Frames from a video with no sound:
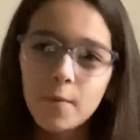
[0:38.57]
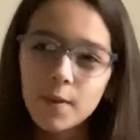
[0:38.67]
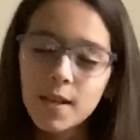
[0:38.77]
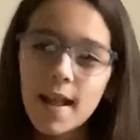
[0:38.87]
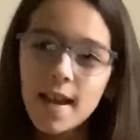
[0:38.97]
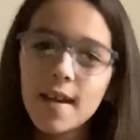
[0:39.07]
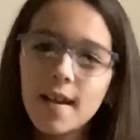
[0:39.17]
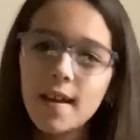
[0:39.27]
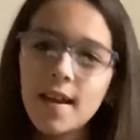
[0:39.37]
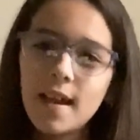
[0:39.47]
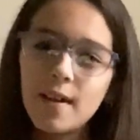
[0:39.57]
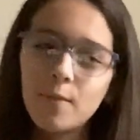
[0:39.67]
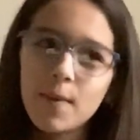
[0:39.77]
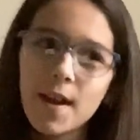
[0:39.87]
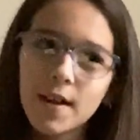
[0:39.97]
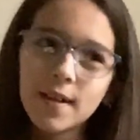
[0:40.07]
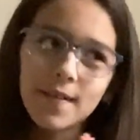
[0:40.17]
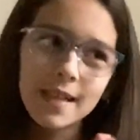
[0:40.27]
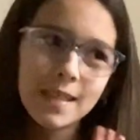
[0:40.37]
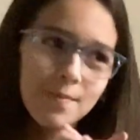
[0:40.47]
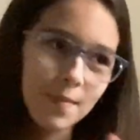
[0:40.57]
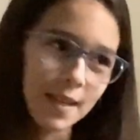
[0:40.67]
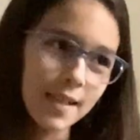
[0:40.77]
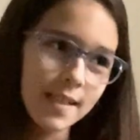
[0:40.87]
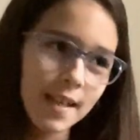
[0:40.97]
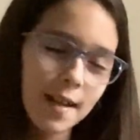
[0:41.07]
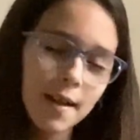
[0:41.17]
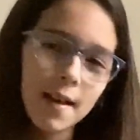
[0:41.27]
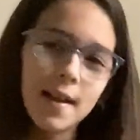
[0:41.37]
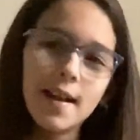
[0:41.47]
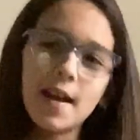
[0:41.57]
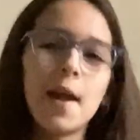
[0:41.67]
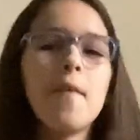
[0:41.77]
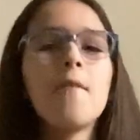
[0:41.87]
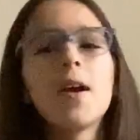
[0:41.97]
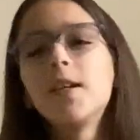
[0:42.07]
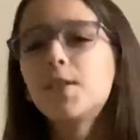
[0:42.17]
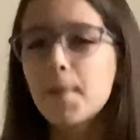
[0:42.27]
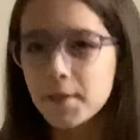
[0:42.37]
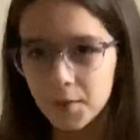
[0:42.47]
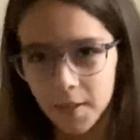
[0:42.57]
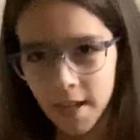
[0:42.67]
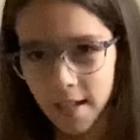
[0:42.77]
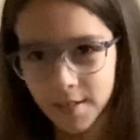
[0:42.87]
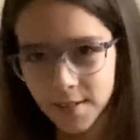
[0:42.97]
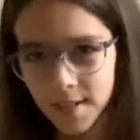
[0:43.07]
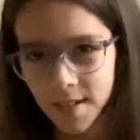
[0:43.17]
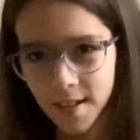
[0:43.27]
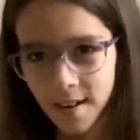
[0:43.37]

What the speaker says: today we are going to meet a very special guest.